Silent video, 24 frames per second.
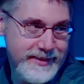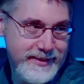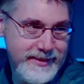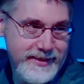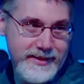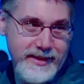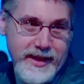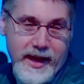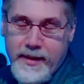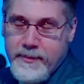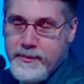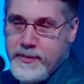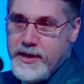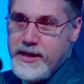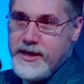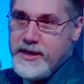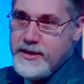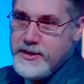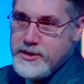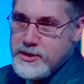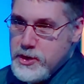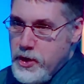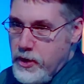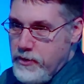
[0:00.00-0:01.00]
That means
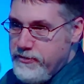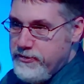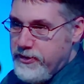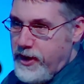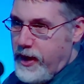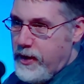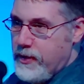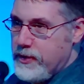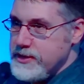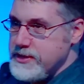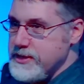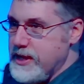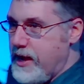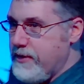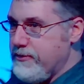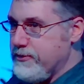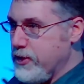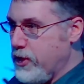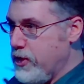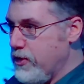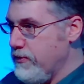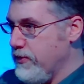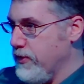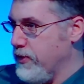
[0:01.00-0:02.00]
no flowers left
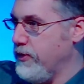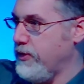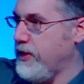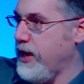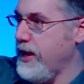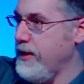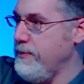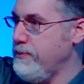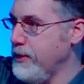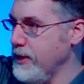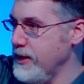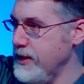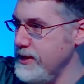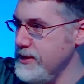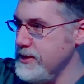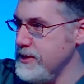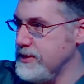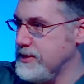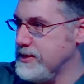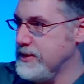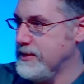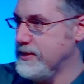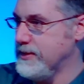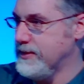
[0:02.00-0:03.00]
over, okay, please?
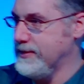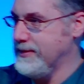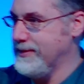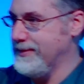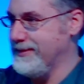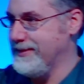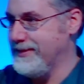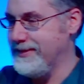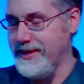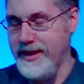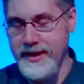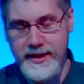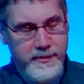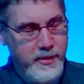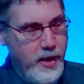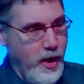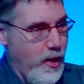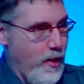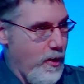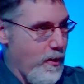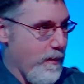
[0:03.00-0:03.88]
Take them home.